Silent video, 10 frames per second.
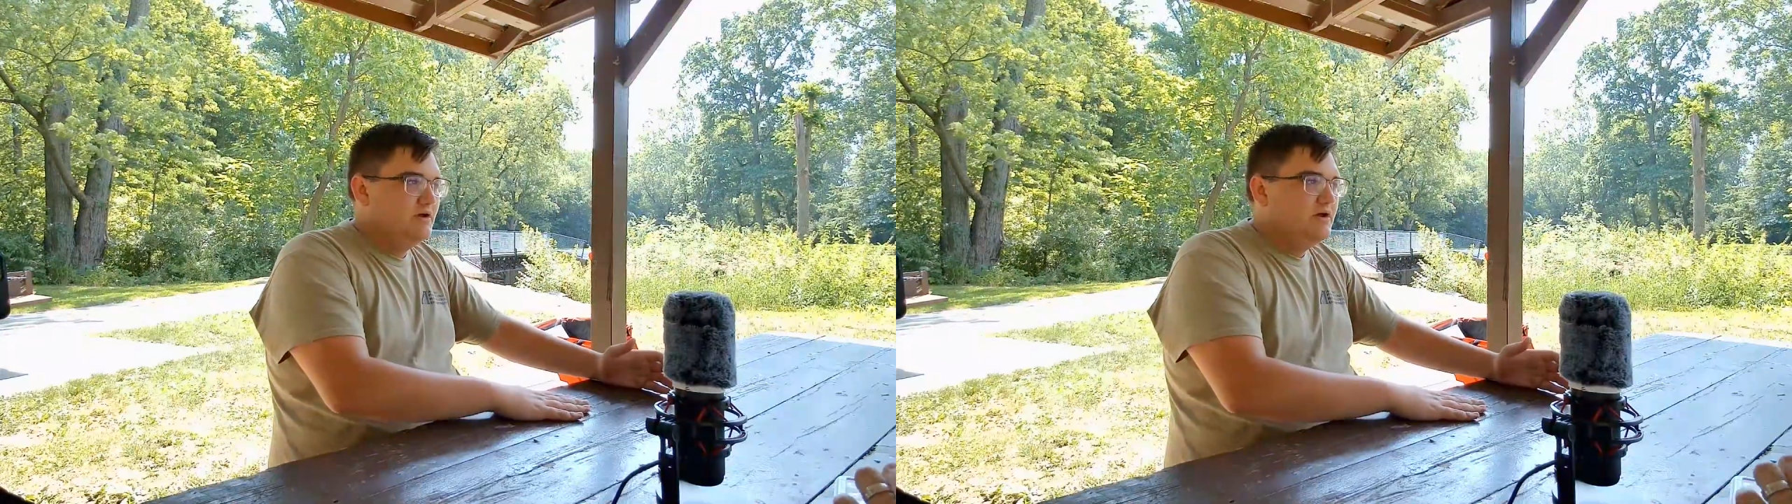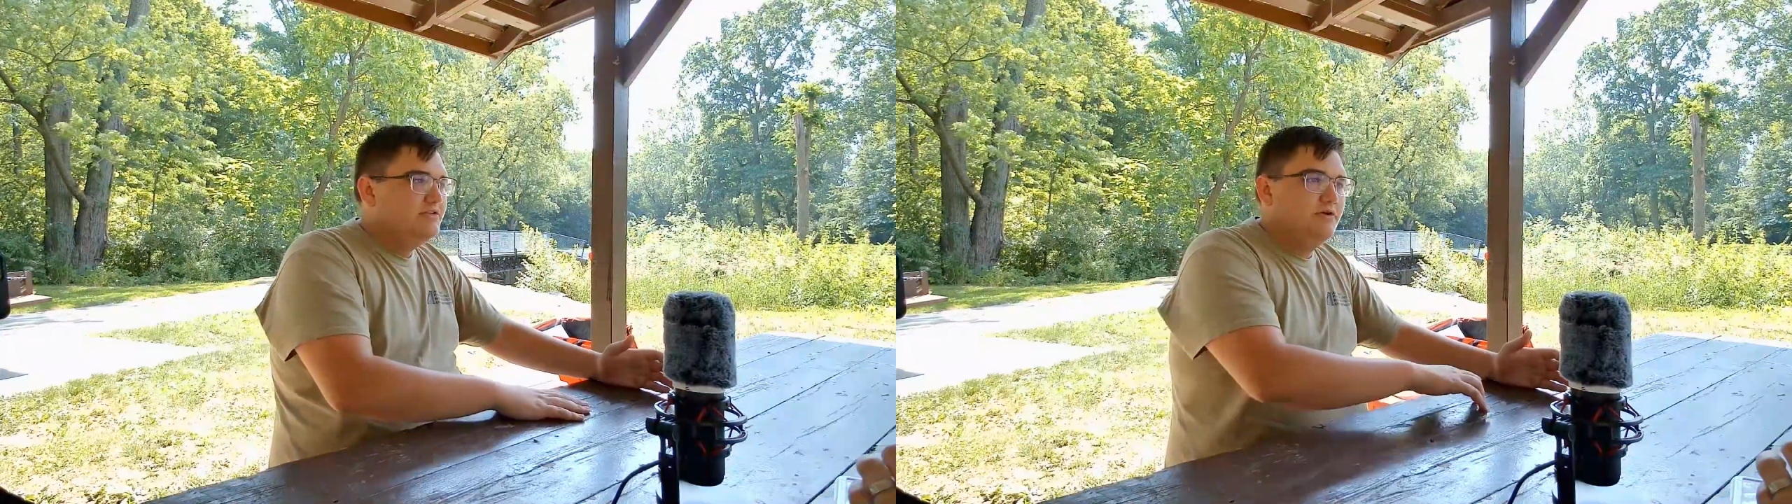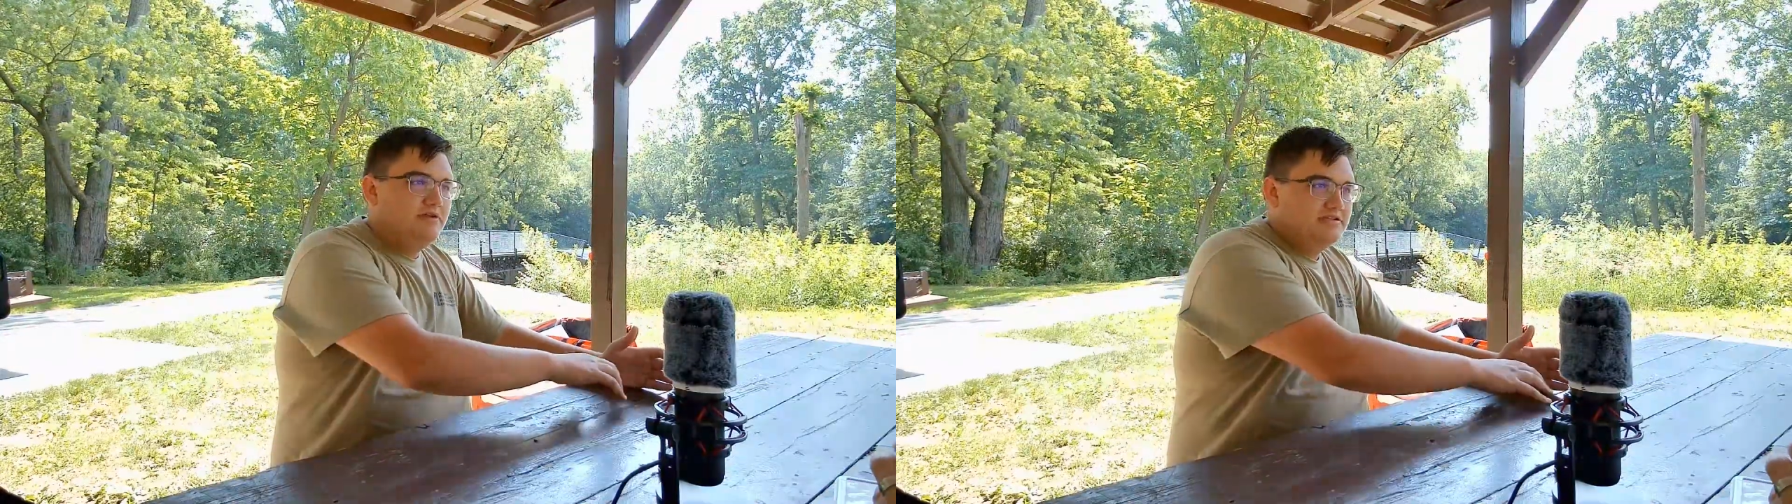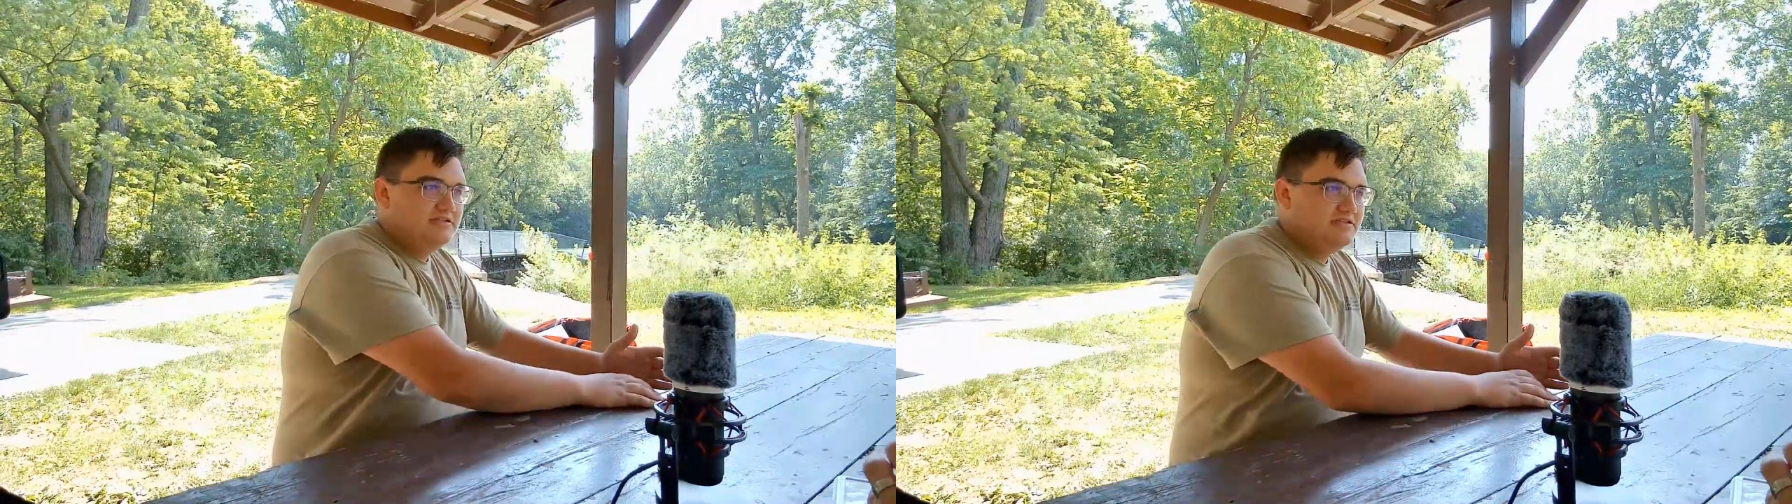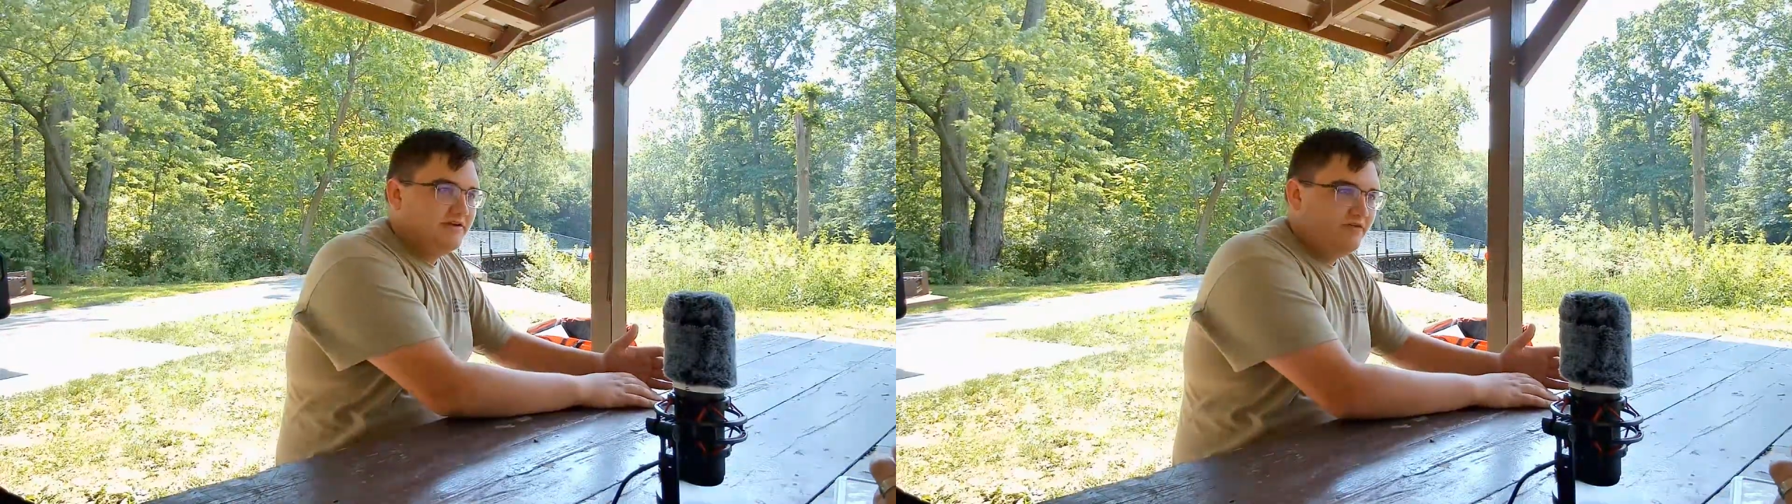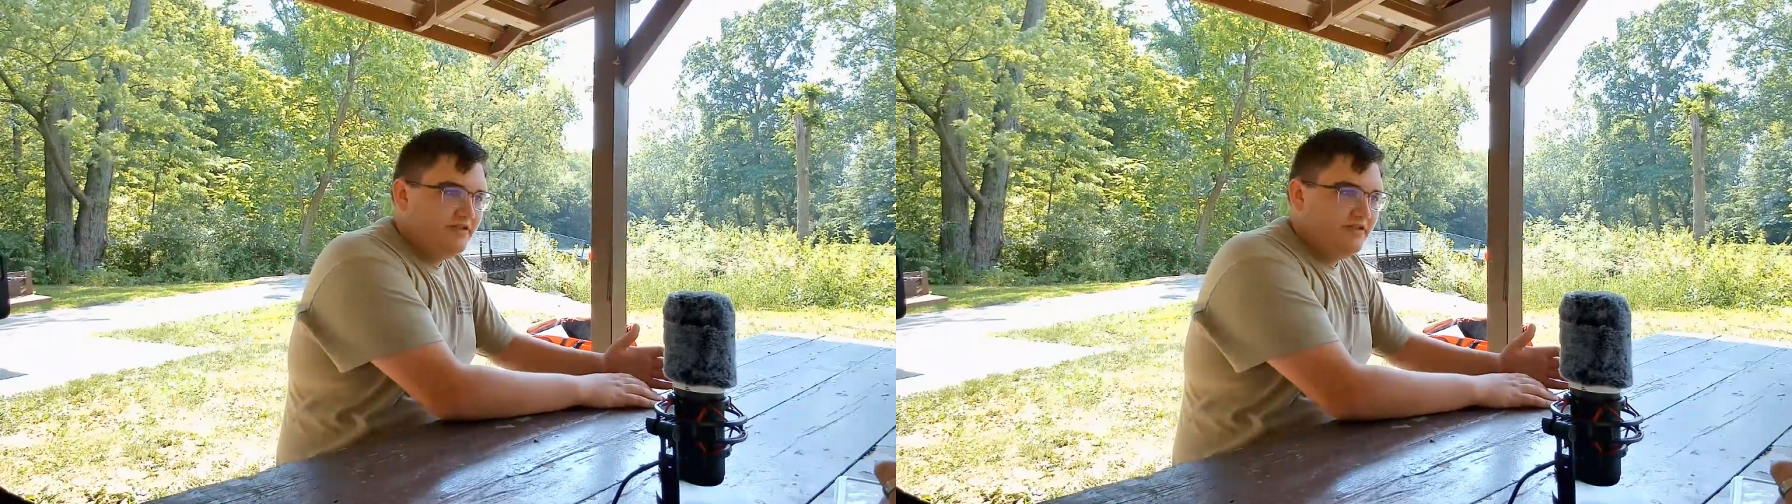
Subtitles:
don't necessarily